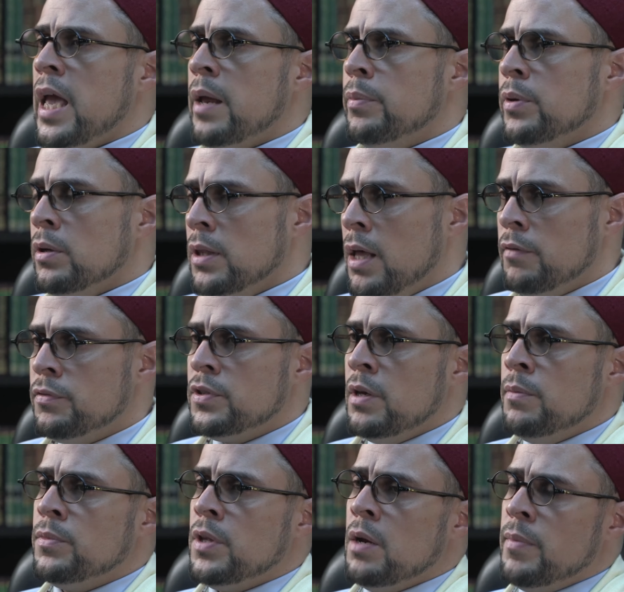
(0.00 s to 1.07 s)
Gabriel loves
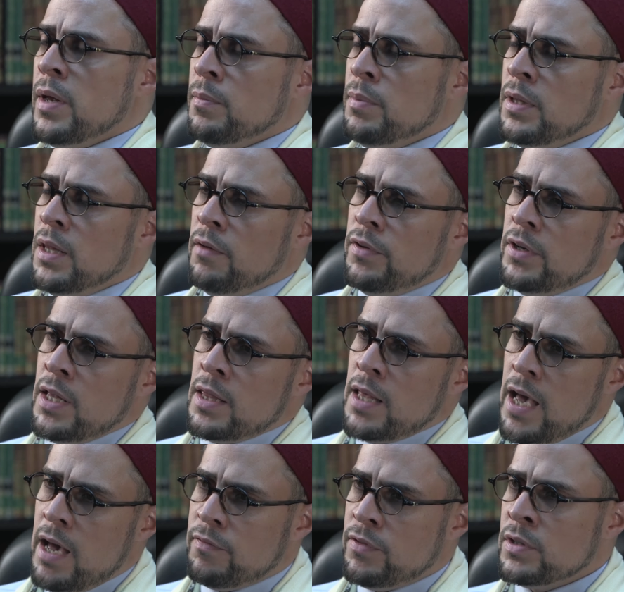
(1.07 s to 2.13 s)
them, they're made beloved in the
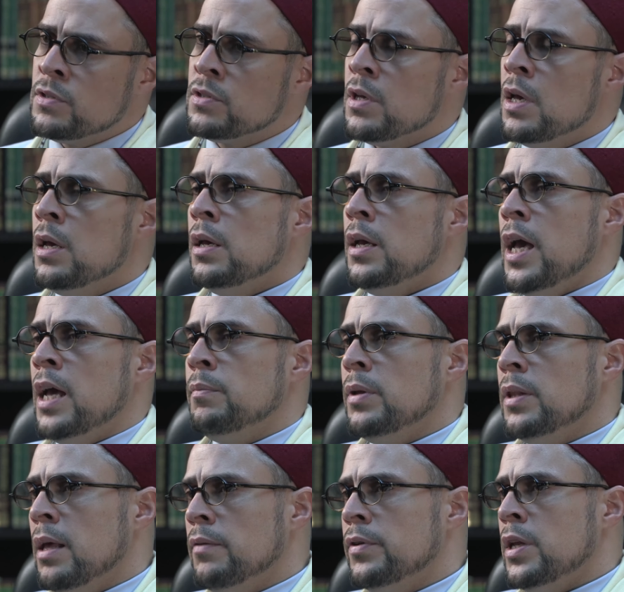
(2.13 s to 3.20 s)
heavens and
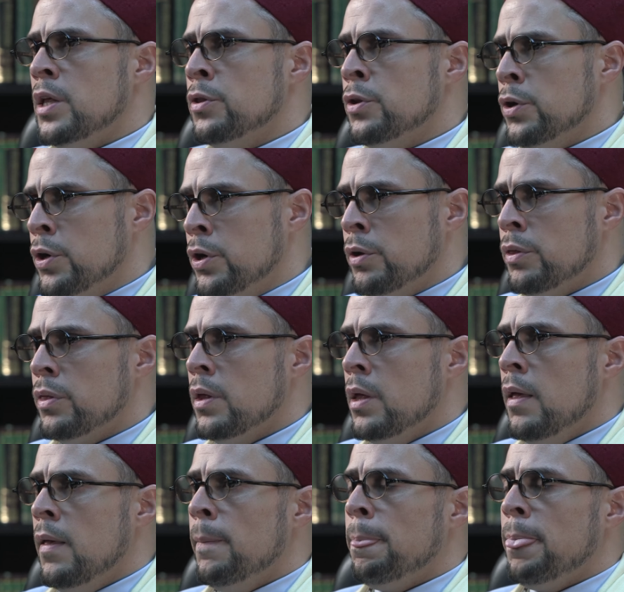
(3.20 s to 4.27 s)
beloved in the earth,
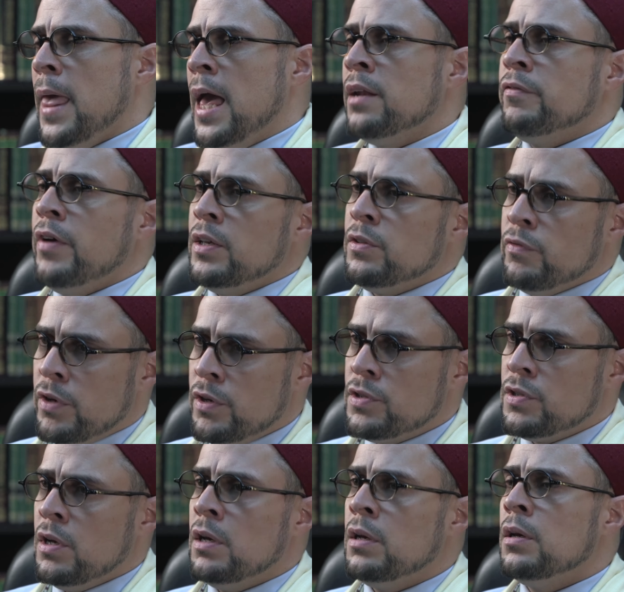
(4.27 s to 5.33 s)
and vice
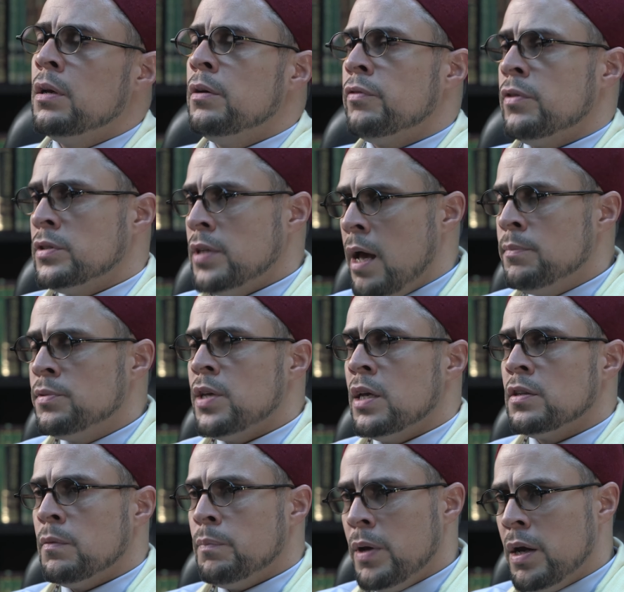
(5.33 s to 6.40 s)
versa, for time's
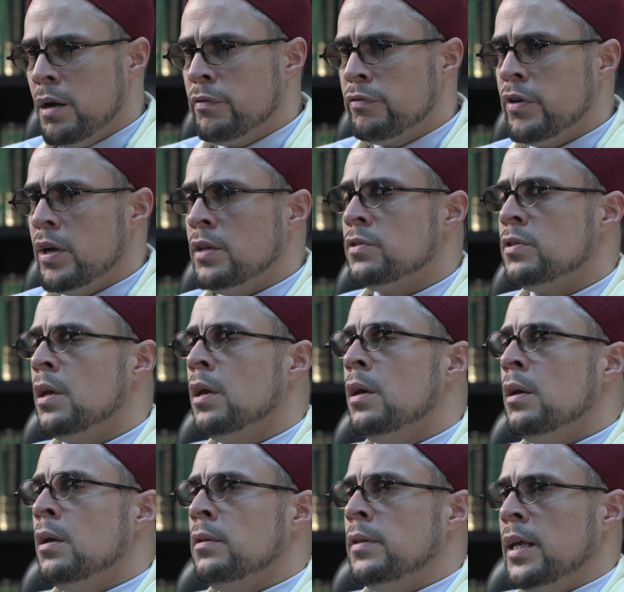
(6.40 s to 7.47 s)
sake to paraphrase,
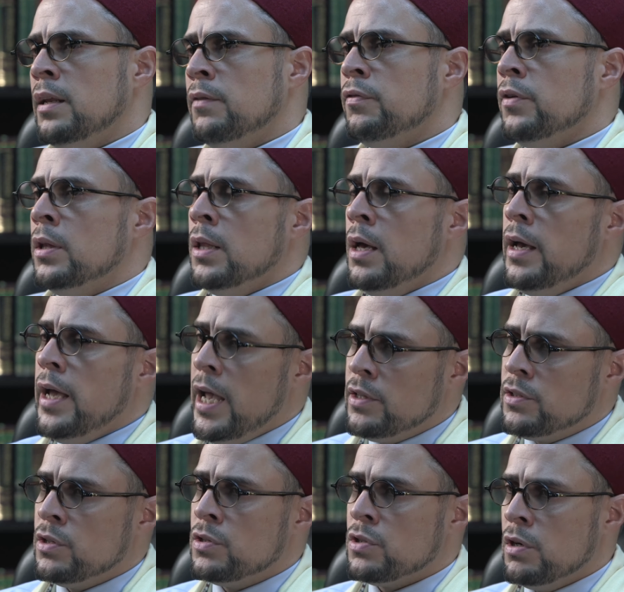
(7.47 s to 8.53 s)
that if Allah
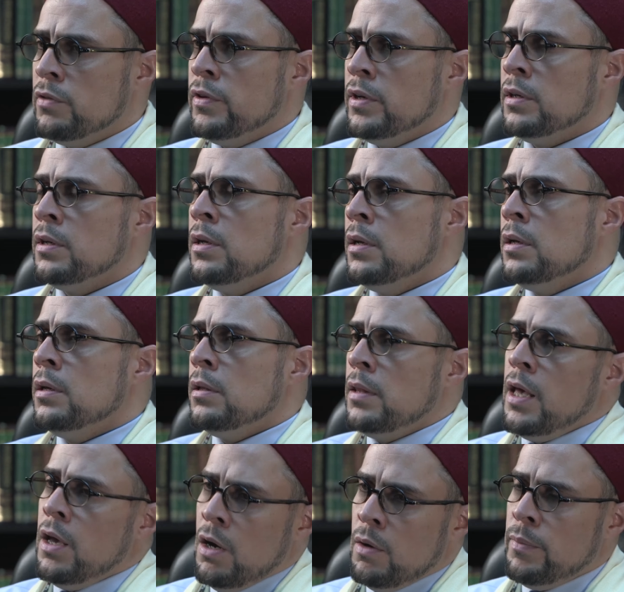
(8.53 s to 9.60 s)
hates a servant,
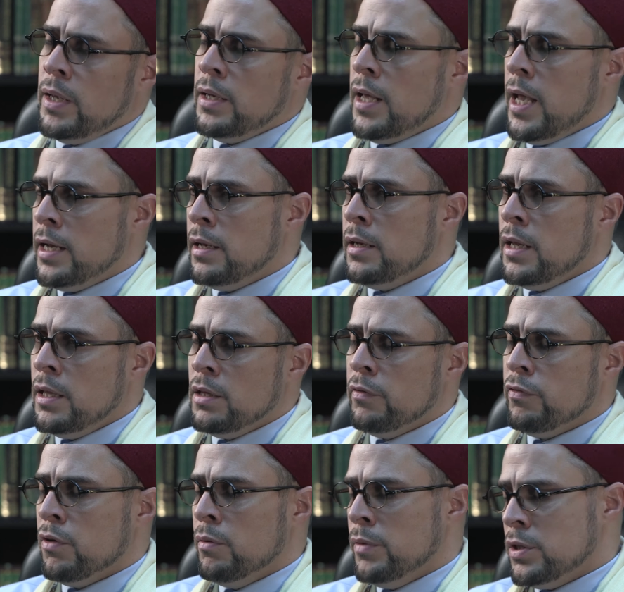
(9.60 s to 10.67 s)
they are made hated in the
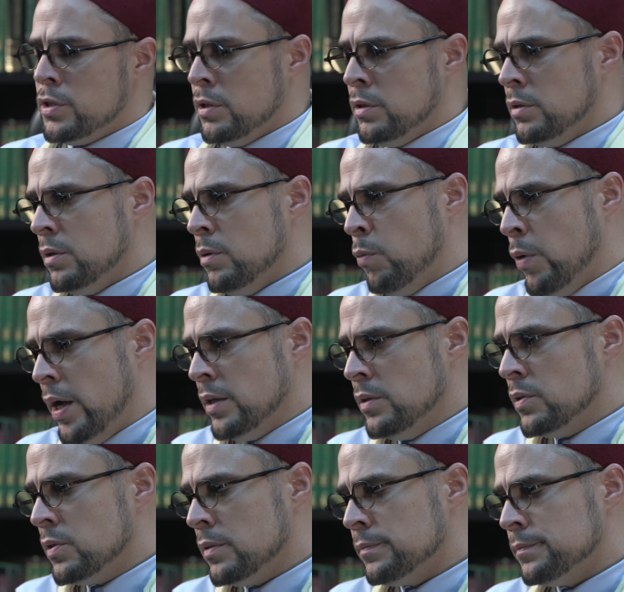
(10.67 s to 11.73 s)
aforementioned
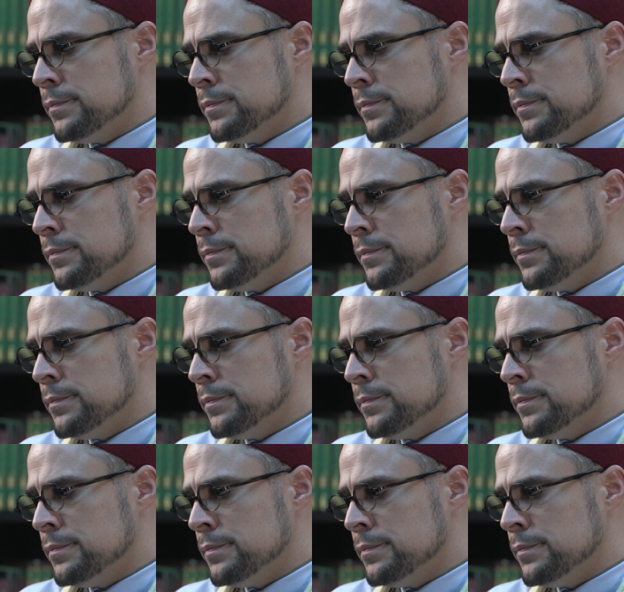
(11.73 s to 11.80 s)
ways.